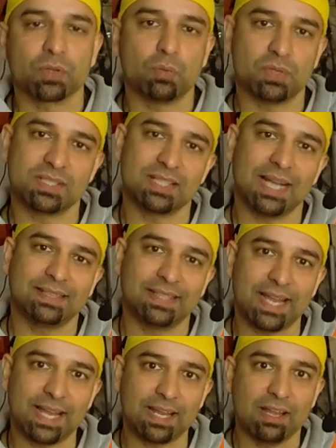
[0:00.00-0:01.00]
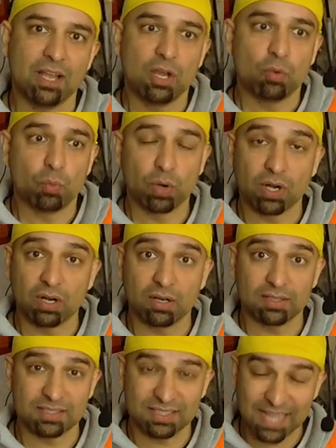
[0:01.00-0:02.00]
was that they
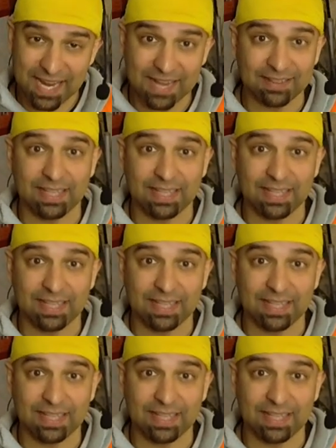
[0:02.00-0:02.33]
were saying